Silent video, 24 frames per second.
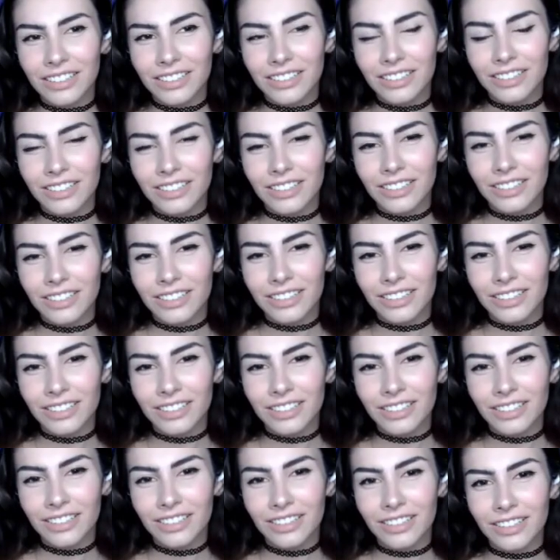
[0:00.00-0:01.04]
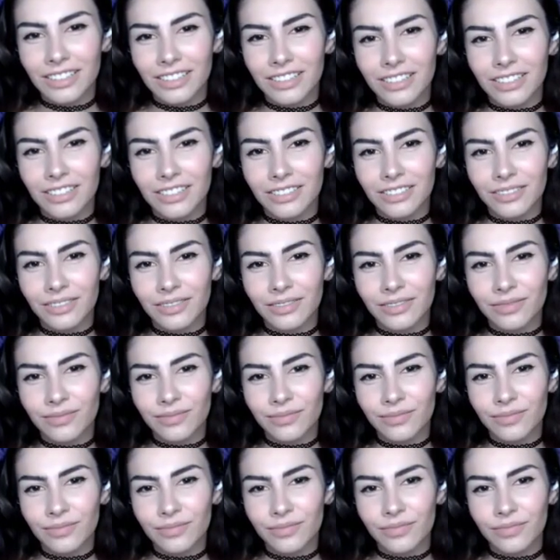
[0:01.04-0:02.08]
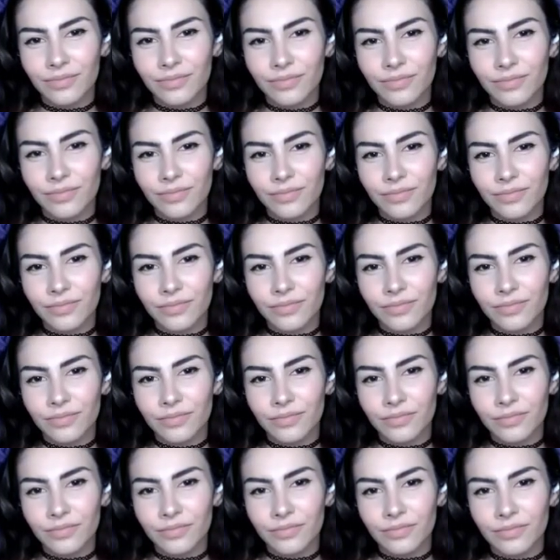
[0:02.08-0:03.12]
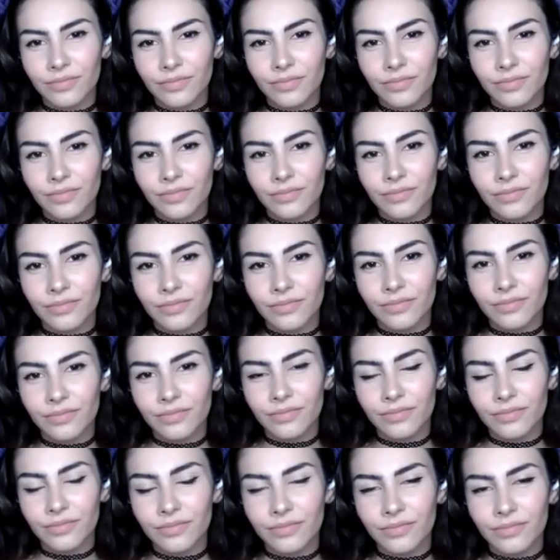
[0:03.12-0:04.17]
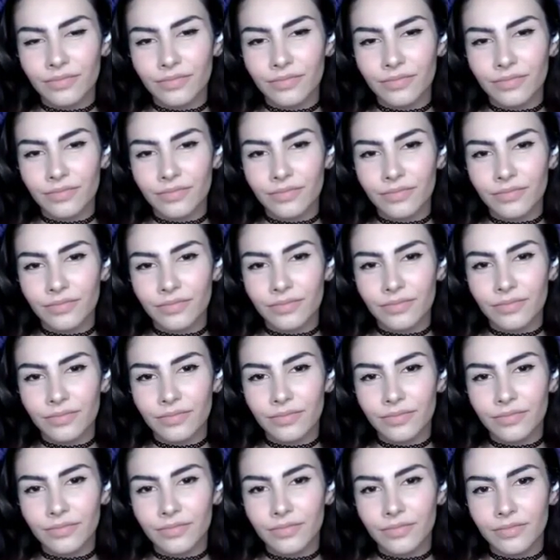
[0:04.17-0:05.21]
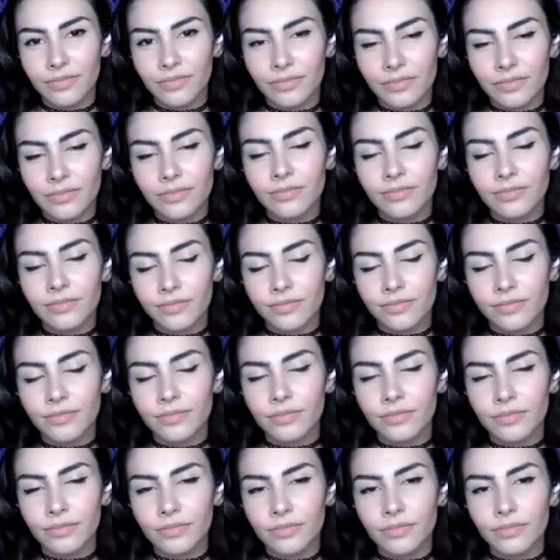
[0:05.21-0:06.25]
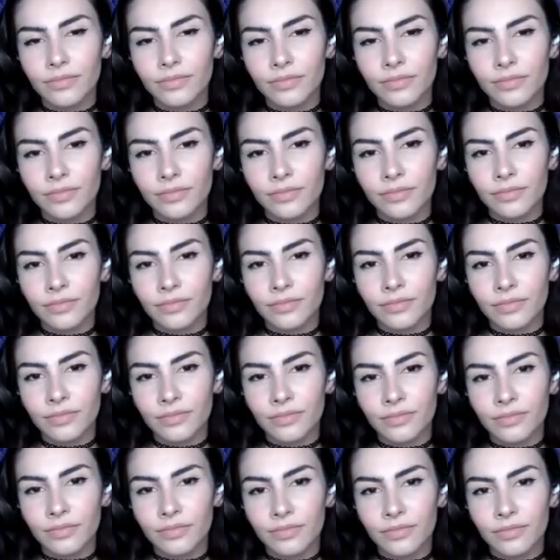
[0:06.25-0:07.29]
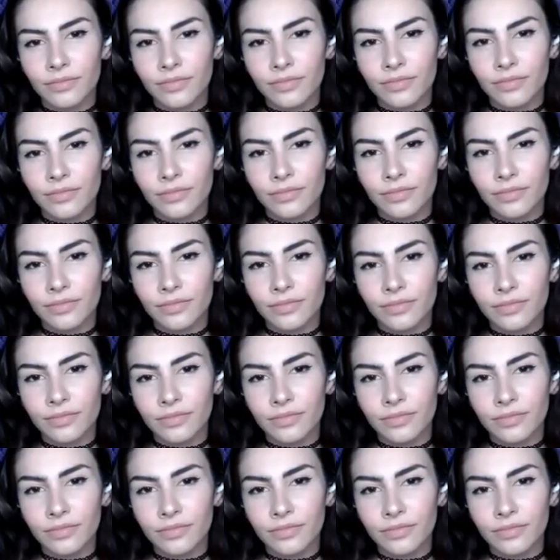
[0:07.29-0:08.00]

This person isn't speaking.